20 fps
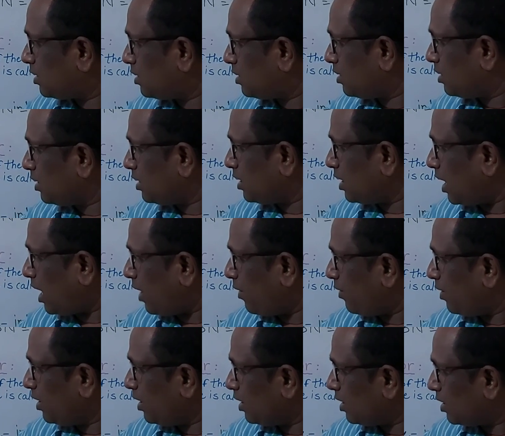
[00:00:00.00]

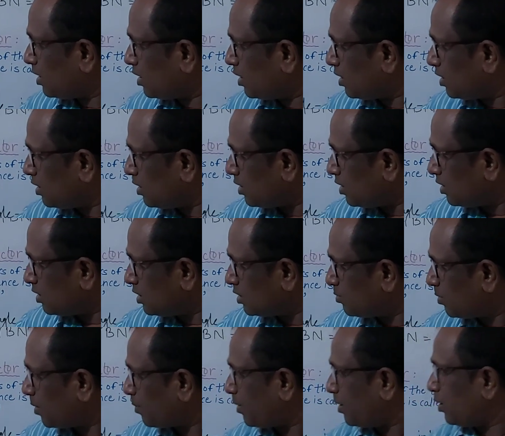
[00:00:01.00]
having this
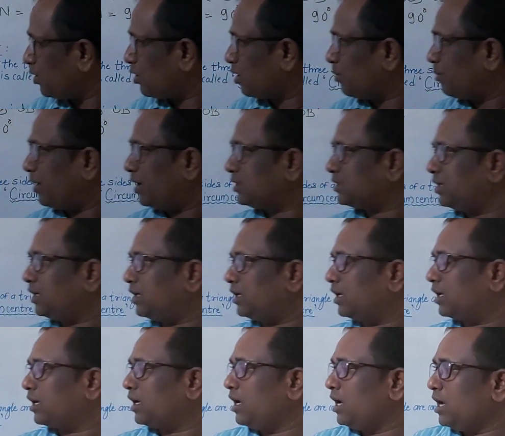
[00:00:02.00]
perpendicular bisector.
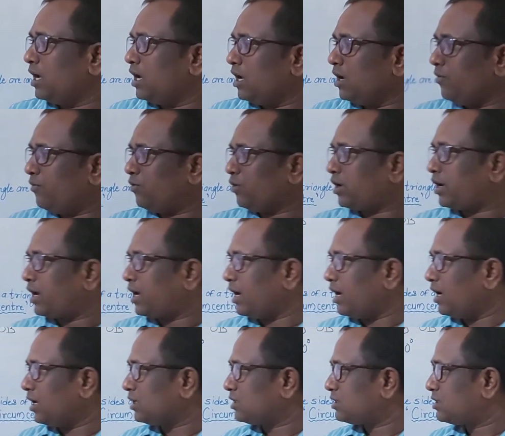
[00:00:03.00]
If you
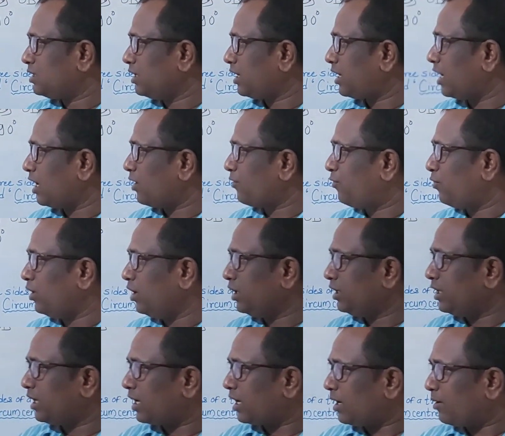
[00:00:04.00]
see carefully,
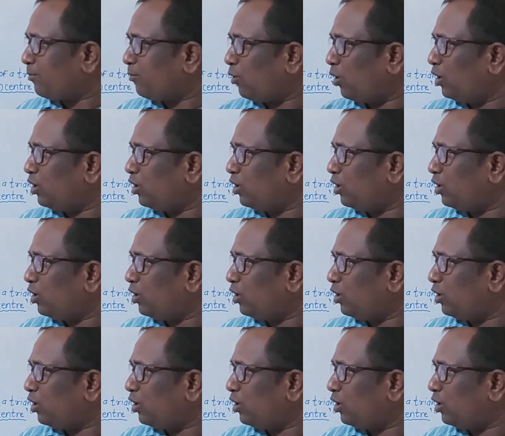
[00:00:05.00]
the point of